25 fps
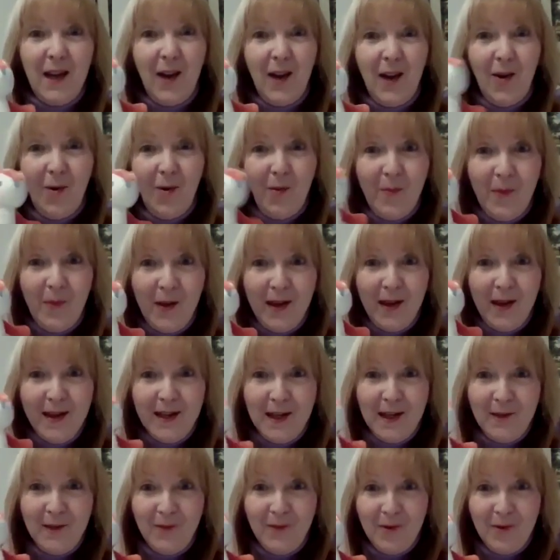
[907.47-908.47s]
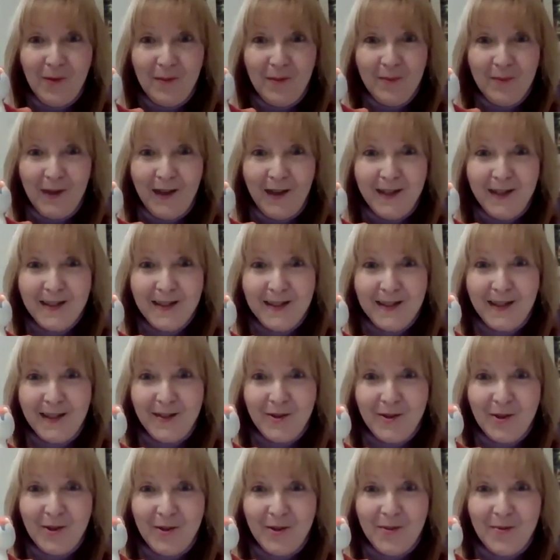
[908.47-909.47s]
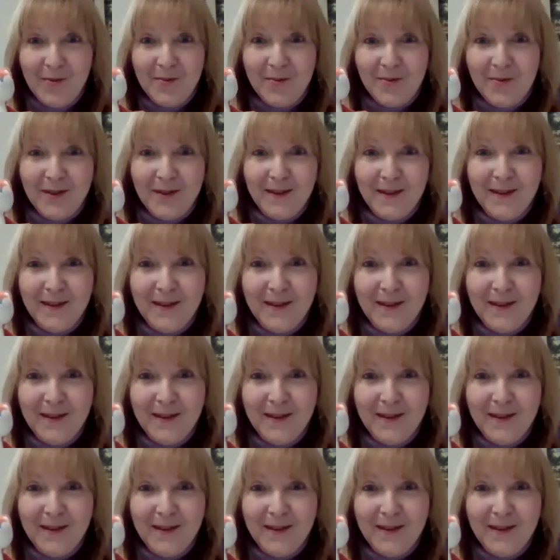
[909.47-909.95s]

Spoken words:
I hope they gave you a blessing too.